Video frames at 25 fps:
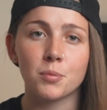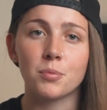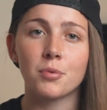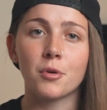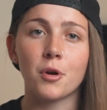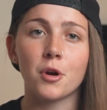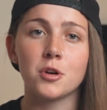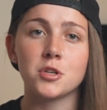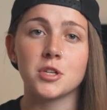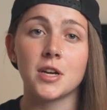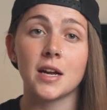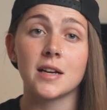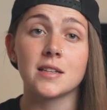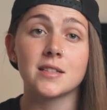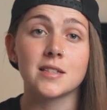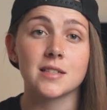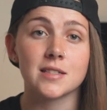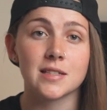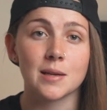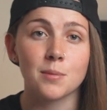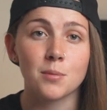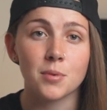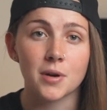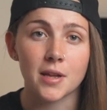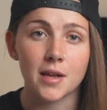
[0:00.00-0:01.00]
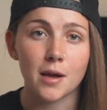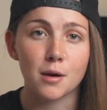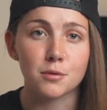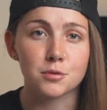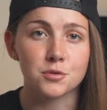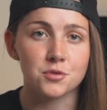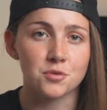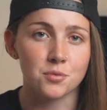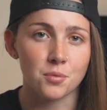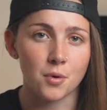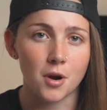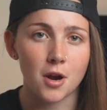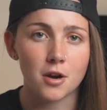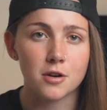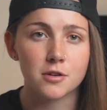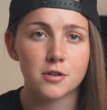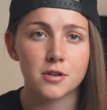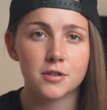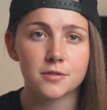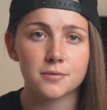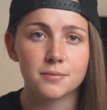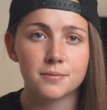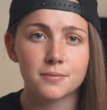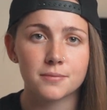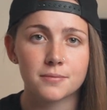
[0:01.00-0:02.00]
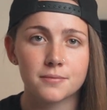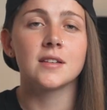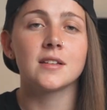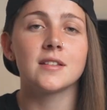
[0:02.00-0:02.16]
a project to somebody else to work on.